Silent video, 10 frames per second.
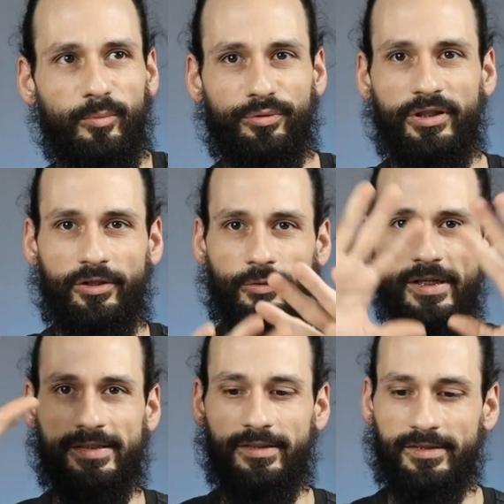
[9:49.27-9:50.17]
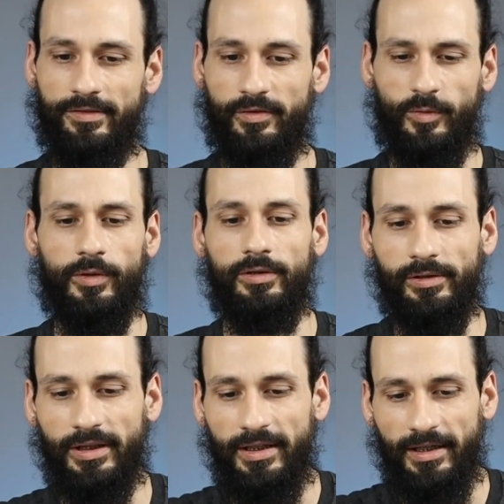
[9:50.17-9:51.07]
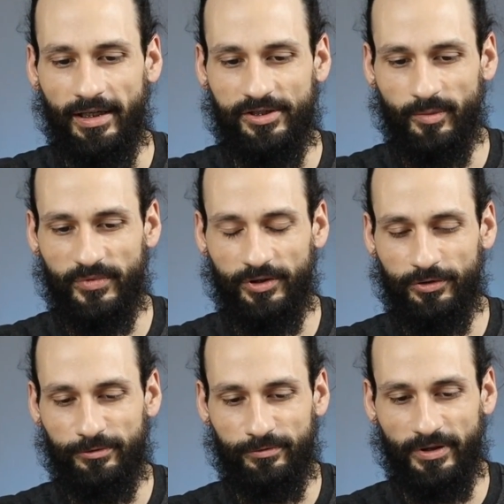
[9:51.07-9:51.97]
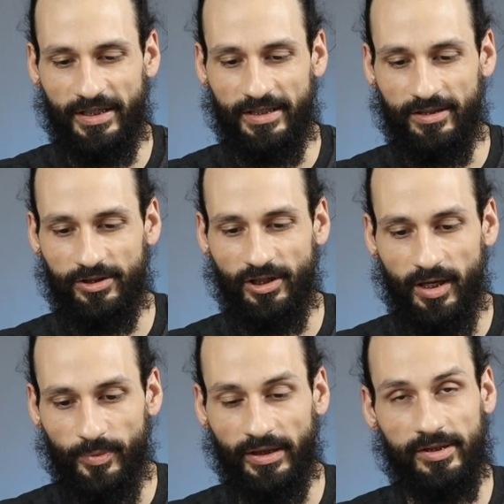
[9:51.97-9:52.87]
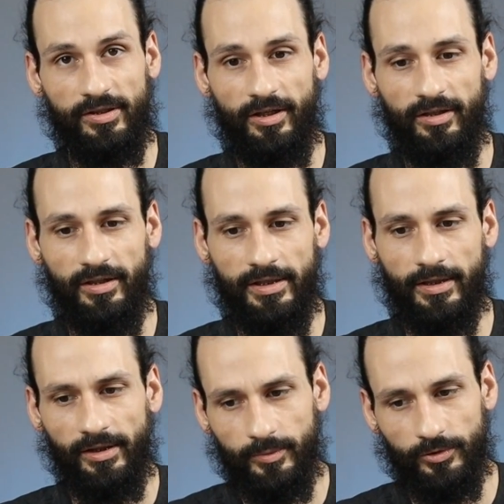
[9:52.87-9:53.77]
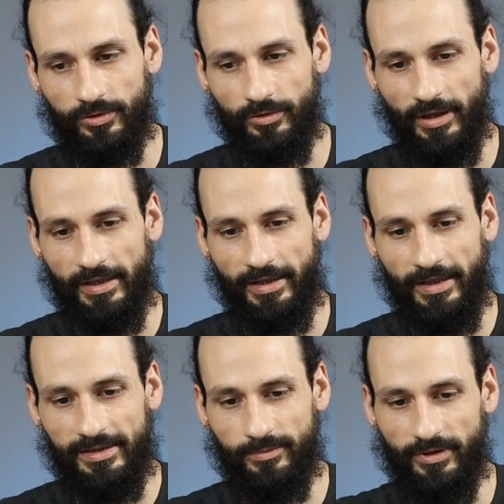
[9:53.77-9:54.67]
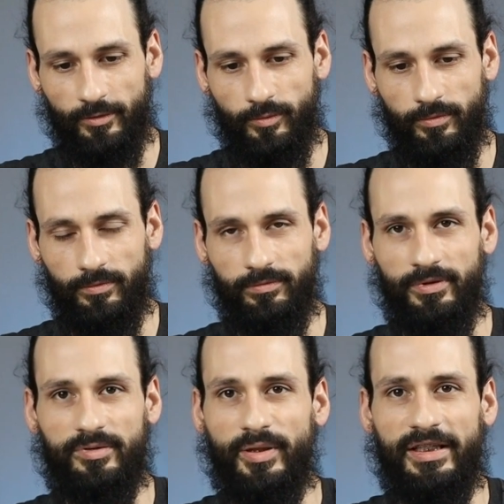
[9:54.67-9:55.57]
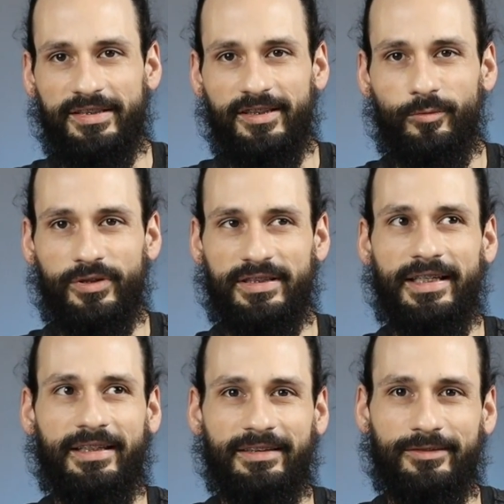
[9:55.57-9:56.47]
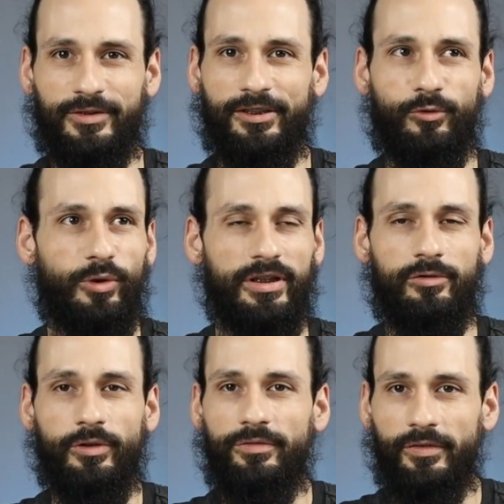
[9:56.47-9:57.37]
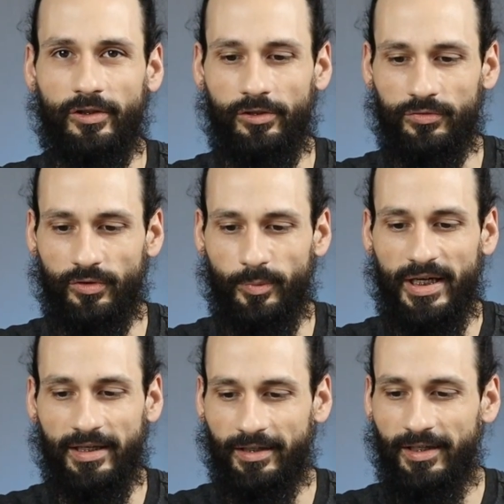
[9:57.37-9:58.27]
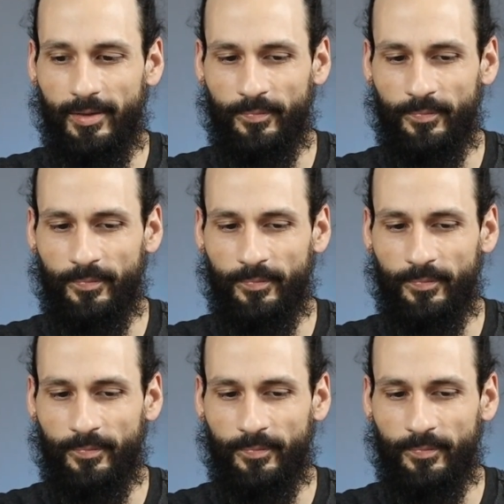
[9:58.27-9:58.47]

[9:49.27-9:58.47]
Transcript: Pre the craziness of the world, I jumped into a shop and I saw a collector booster, and I asked him, like, doesn't make any sense. What is that? And it was like $20, $25 for the pack.